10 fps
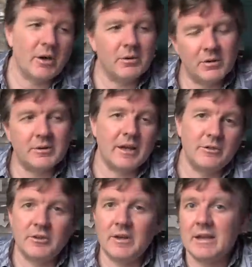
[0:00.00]
oh, okay,
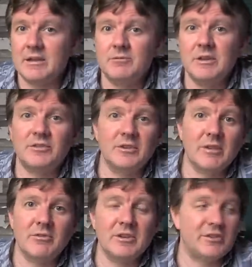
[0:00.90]
is there any reason
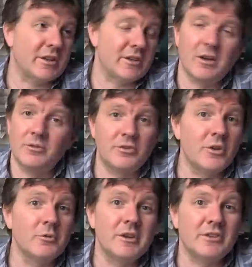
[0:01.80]
given? He said, oh, there's
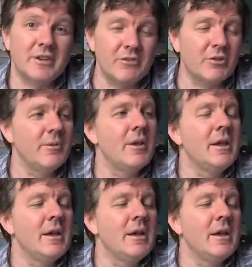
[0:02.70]
no reason given.